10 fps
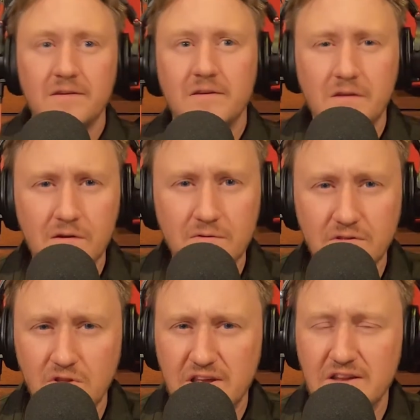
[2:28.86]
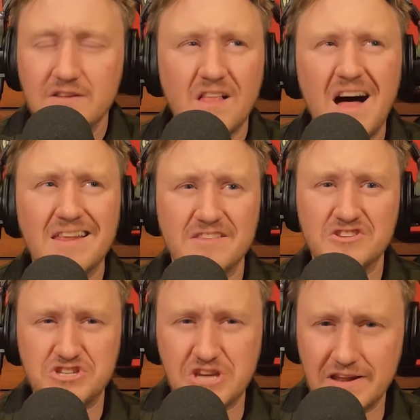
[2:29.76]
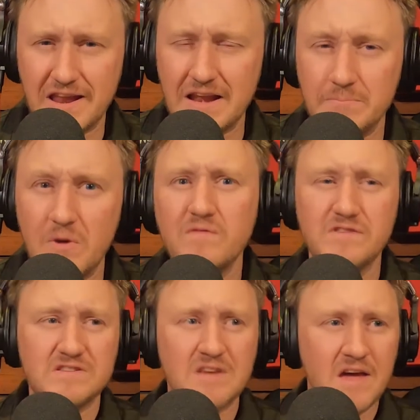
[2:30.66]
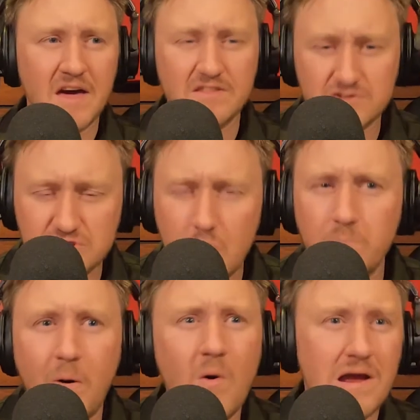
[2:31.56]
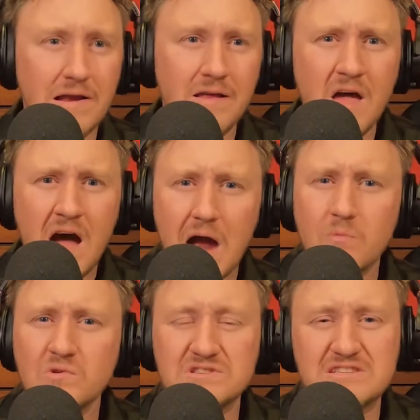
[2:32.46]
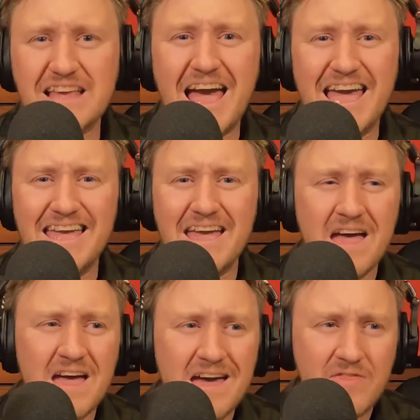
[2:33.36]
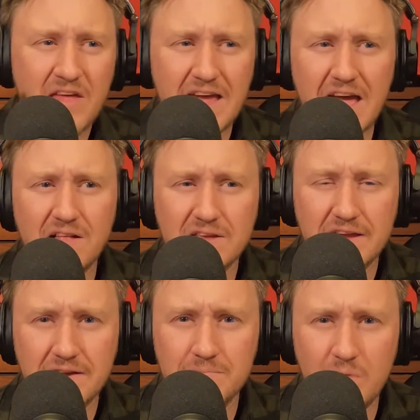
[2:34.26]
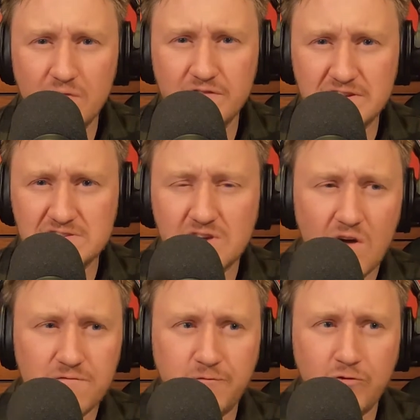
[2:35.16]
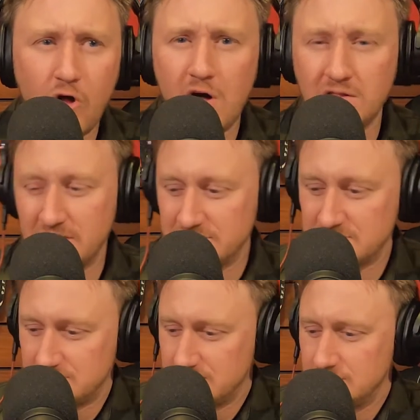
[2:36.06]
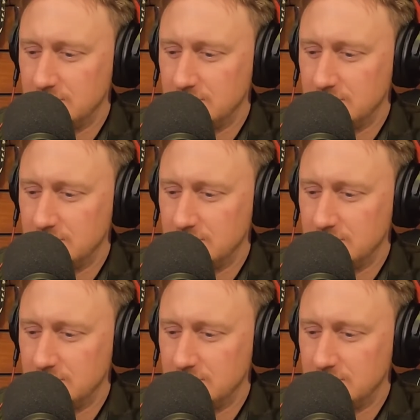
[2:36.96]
You look at a lot of the shit in any movies, there's no point. I will say that alien movies are flawless.